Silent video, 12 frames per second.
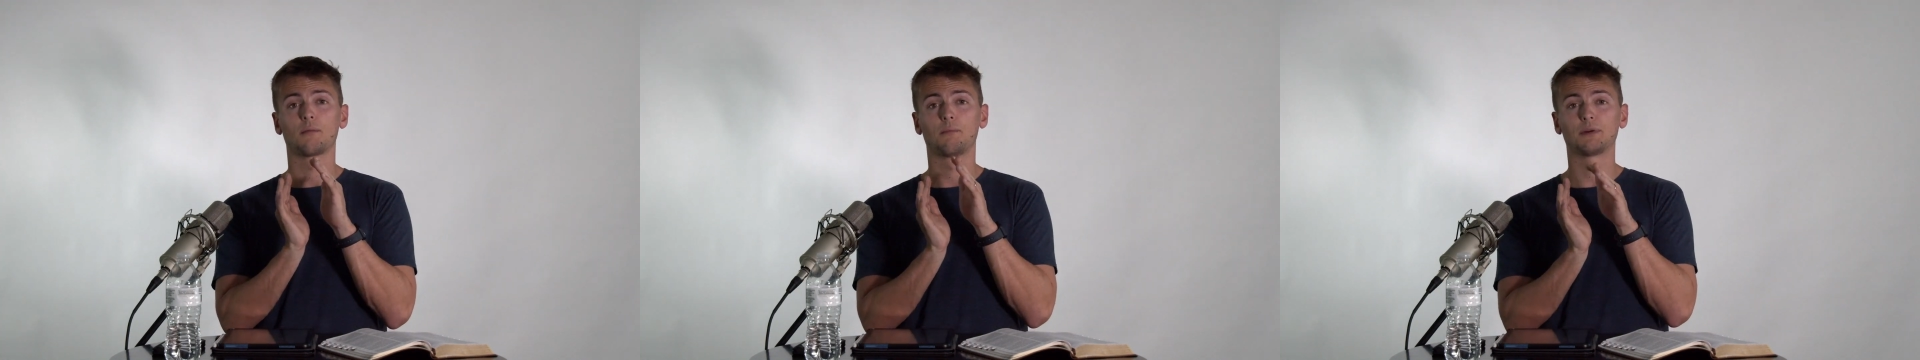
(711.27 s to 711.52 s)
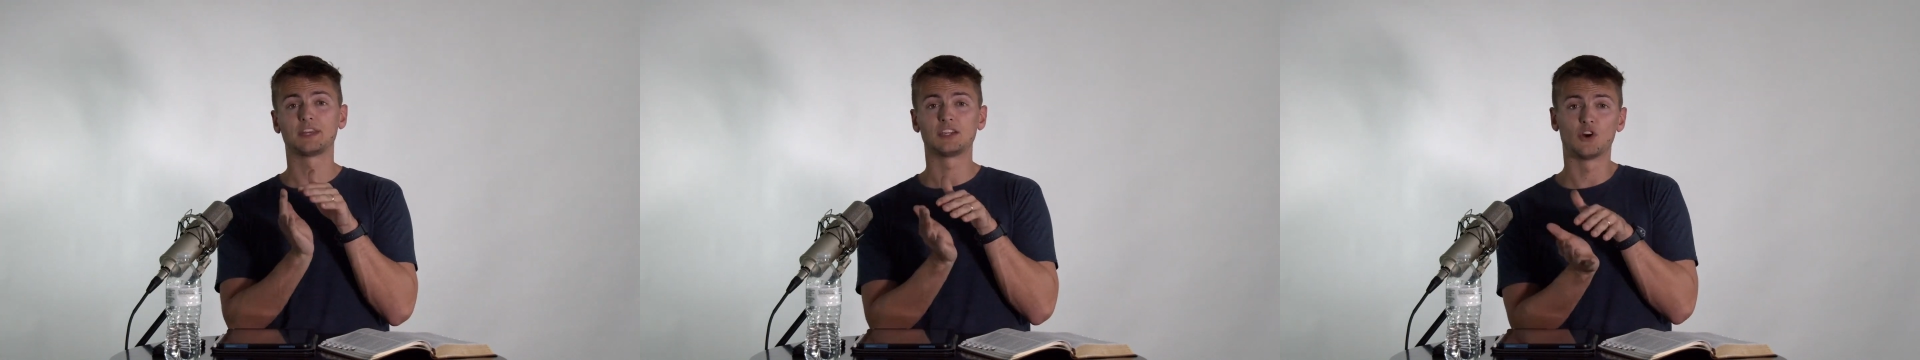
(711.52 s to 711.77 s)

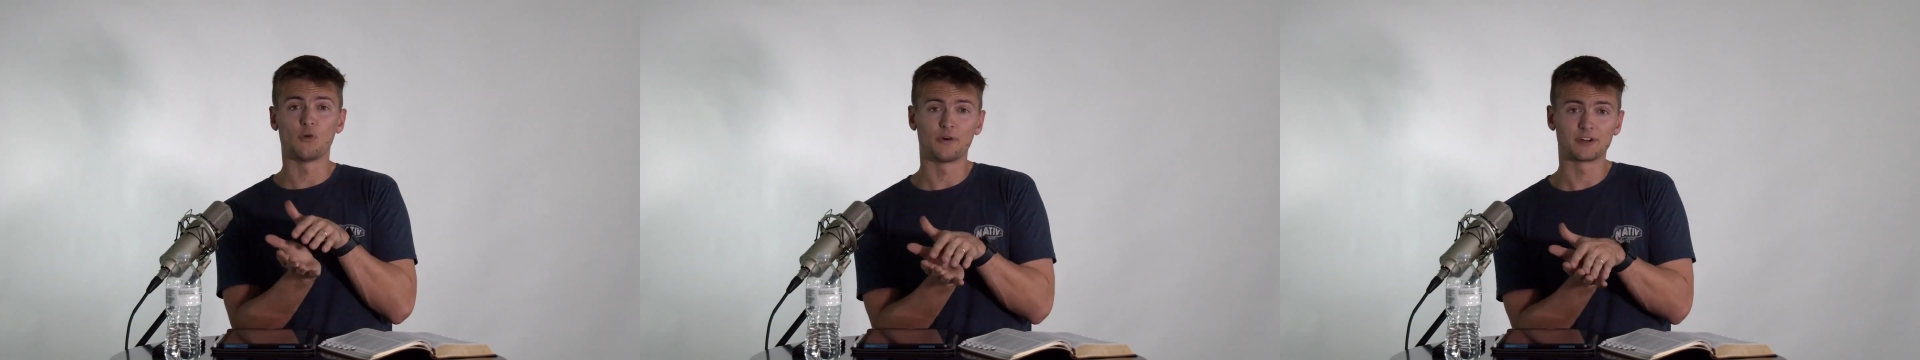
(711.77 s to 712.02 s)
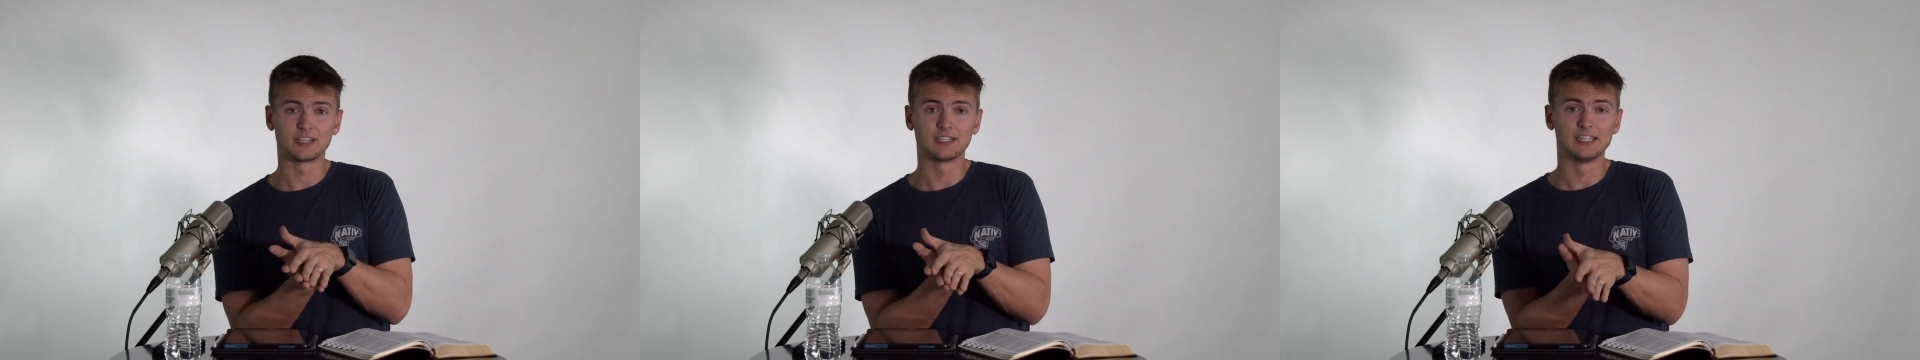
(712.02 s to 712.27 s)
but they don't
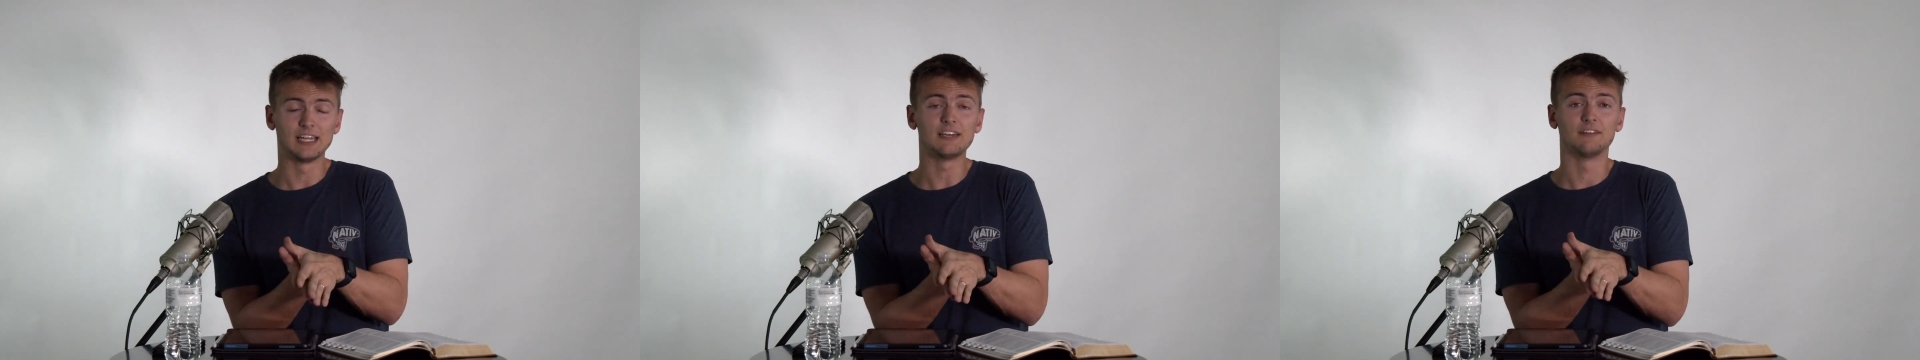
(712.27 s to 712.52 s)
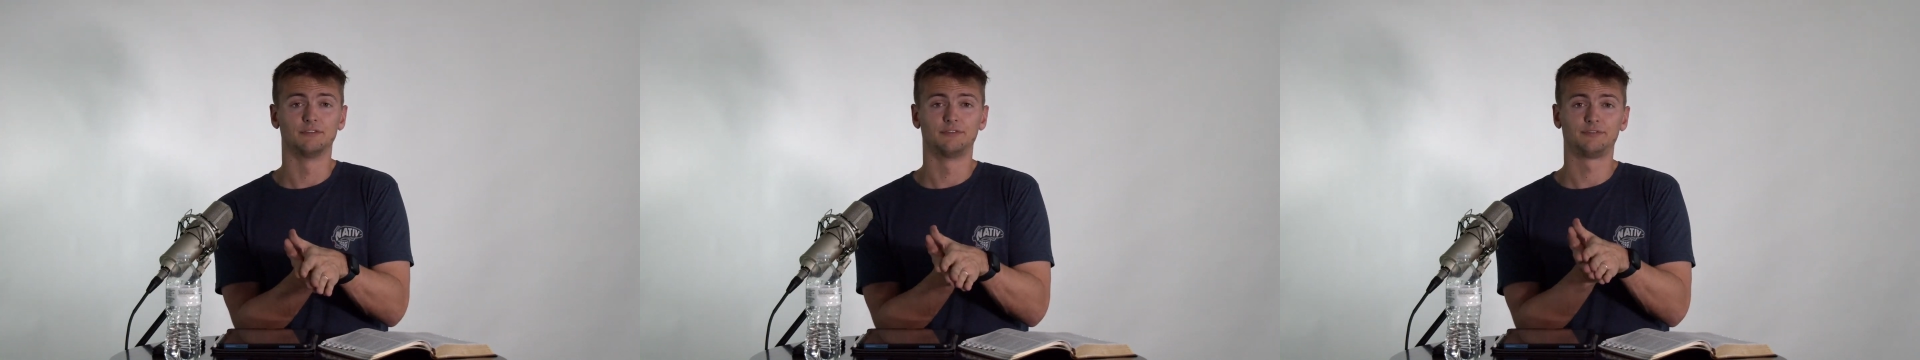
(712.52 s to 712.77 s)
want to
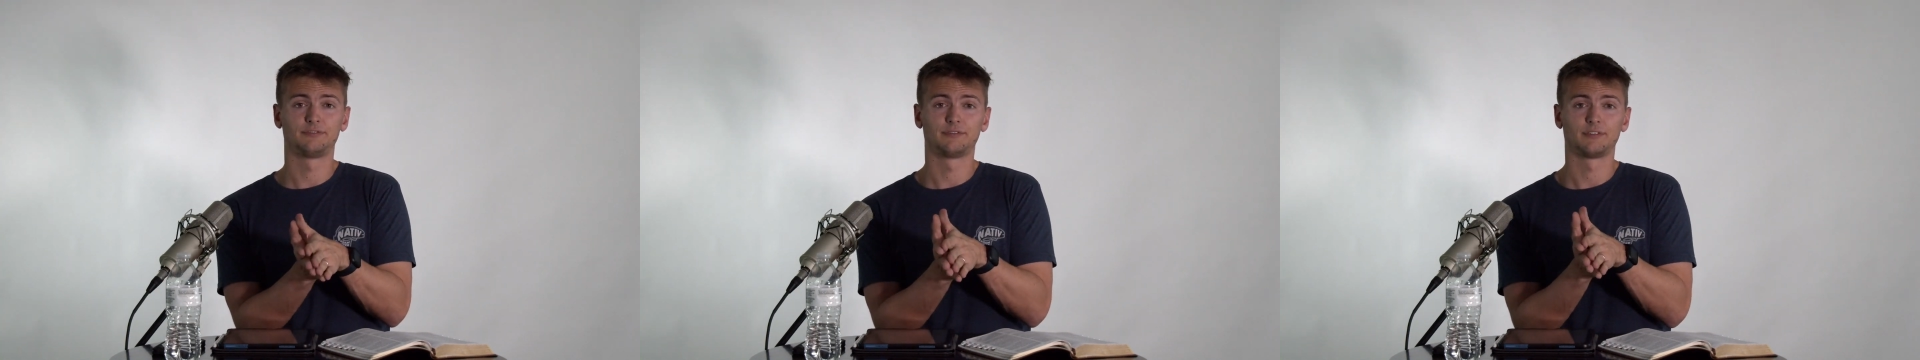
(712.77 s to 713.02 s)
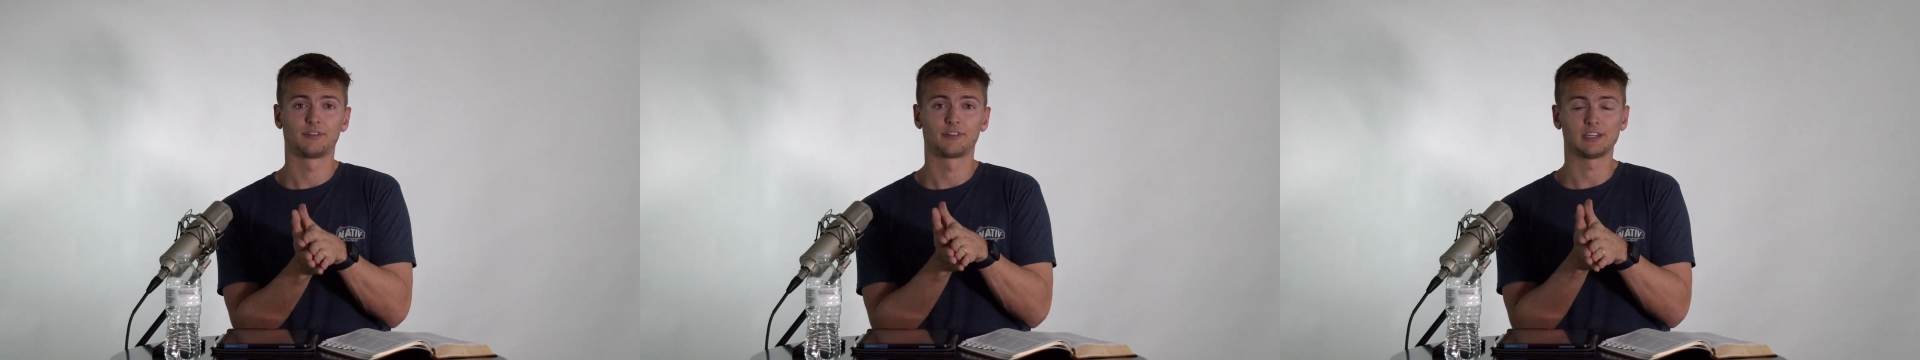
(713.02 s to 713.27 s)
live
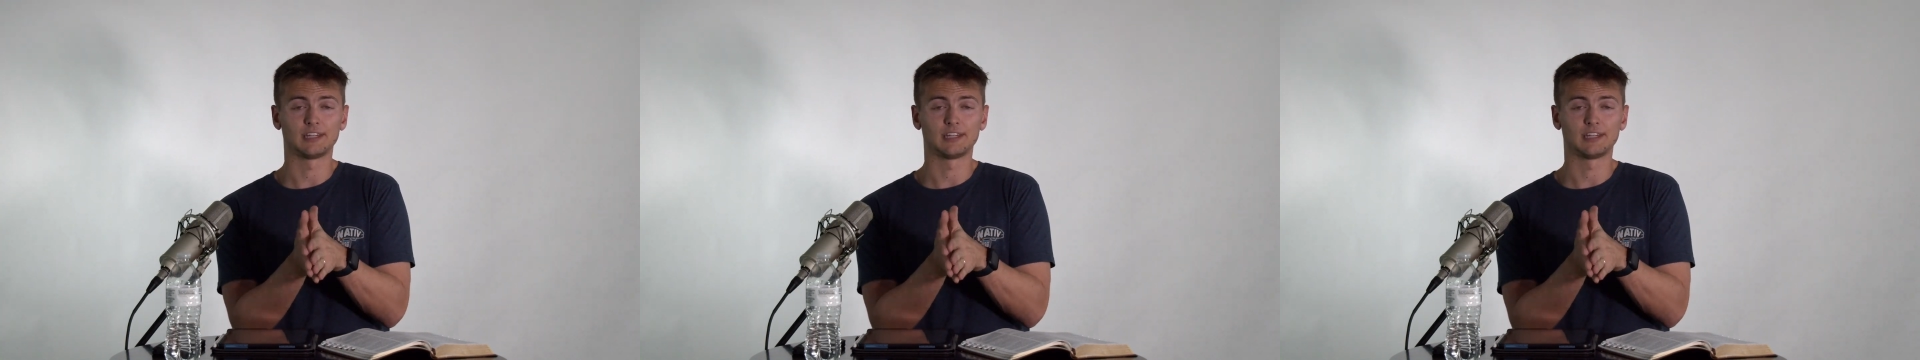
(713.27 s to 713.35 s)
the